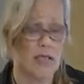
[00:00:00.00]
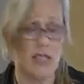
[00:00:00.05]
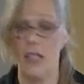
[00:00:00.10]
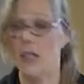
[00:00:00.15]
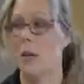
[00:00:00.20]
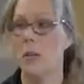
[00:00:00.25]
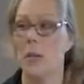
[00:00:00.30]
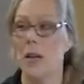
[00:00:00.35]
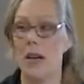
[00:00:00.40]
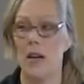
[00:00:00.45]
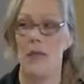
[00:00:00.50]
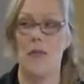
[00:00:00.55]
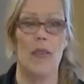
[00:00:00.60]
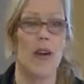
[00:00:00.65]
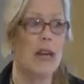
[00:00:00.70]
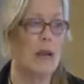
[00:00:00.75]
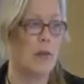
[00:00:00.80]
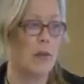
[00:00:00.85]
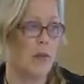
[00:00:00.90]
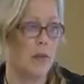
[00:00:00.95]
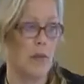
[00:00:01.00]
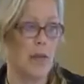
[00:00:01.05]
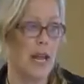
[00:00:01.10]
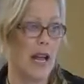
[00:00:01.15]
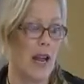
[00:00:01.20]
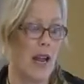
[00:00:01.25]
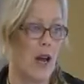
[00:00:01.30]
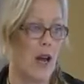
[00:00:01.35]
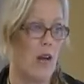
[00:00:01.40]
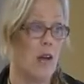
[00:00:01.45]
He's not going to pick a fight with him
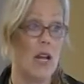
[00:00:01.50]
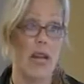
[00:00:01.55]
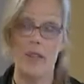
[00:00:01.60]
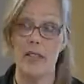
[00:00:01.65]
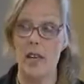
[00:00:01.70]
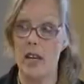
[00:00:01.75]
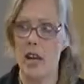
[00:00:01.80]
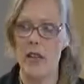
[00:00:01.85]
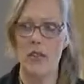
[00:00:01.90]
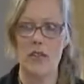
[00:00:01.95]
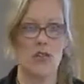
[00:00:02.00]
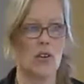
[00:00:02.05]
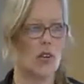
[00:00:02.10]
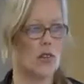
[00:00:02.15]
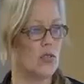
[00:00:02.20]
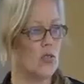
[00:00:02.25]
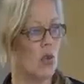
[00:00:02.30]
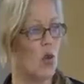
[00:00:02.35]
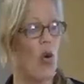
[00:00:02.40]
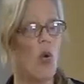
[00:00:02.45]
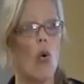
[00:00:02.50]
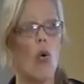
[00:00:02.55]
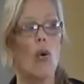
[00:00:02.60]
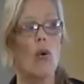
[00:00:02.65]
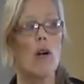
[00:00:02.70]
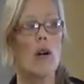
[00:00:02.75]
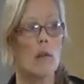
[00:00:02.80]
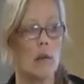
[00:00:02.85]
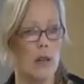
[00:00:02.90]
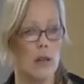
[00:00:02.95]
now. And then other dogs are
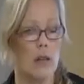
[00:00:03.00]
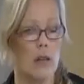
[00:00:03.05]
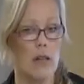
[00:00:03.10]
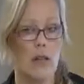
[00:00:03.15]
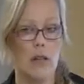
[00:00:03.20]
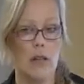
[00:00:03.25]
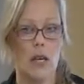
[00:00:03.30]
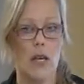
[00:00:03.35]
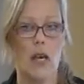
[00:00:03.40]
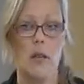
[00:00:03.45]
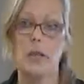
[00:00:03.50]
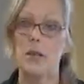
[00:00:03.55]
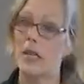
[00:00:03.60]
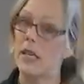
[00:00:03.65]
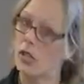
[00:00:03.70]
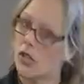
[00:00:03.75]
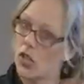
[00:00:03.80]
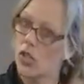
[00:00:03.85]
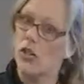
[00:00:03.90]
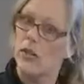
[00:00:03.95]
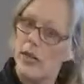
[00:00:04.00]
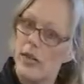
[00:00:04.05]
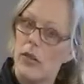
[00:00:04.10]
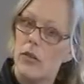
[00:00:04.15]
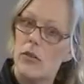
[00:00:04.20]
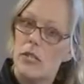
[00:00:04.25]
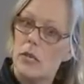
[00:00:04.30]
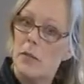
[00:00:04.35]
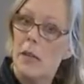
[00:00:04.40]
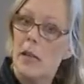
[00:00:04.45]
horrible, but they turn
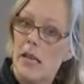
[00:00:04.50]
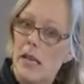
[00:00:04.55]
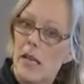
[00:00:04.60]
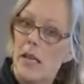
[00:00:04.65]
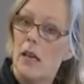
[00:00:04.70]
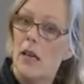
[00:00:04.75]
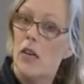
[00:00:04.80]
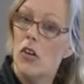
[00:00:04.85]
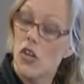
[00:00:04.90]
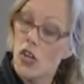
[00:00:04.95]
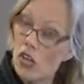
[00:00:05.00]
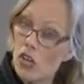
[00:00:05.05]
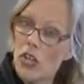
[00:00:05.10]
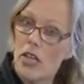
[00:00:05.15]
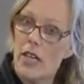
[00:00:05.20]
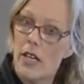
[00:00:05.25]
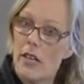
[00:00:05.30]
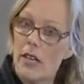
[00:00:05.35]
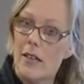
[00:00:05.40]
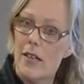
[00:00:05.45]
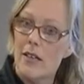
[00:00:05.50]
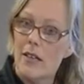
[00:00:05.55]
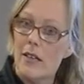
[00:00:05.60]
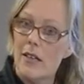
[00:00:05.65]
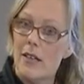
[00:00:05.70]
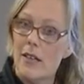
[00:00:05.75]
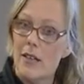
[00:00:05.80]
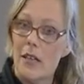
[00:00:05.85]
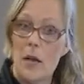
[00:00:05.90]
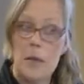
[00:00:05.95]
out to be good
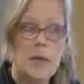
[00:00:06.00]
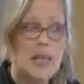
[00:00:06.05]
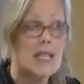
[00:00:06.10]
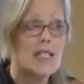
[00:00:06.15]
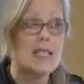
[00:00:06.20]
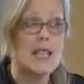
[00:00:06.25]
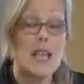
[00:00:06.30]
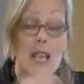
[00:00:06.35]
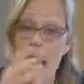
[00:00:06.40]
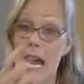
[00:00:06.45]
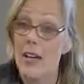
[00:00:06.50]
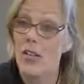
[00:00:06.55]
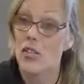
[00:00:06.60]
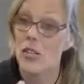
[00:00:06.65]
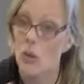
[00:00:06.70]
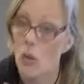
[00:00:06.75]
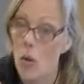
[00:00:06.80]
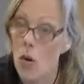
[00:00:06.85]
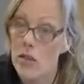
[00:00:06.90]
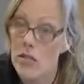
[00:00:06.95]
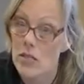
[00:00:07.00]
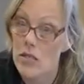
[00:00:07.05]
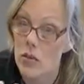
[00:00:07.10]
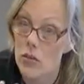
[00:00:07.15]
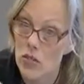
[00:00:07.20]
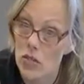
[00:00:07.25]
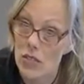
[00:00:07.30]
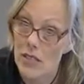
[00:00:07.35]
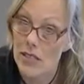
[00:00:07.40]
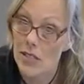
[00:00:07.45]
because they actually want
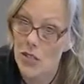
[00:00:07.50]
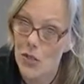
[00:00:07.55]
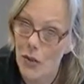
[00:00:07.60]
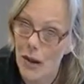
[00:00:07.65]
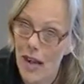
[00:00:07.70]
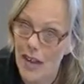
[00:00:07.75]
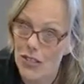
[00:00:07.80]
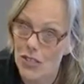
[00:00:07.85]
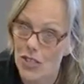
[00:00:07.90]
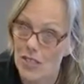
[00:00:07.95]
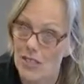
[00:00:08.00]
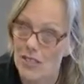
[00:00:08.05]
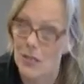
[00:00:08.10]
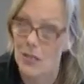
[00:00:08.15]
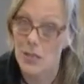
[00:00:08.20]
social interaction.